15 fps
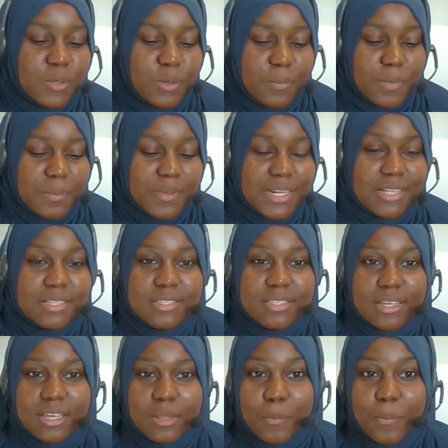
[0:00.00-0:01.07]
So maybe let's
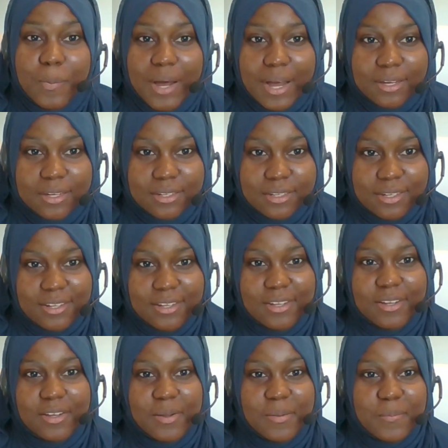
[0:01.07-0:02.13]
take it back
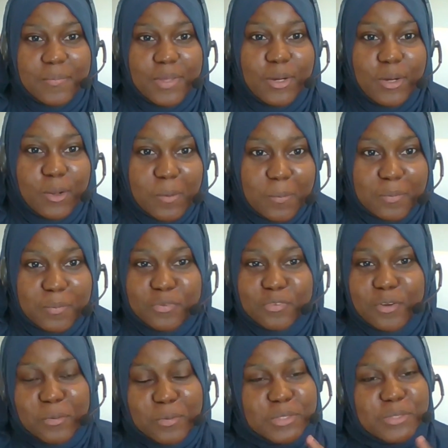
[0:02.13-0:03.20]
uh, um, a lot. But
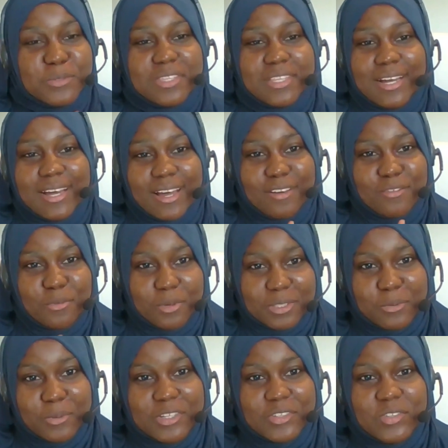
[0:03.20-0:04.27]
before we do that, I have
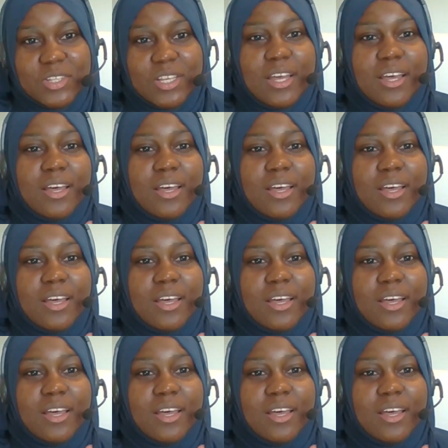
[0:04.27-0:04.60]
one question.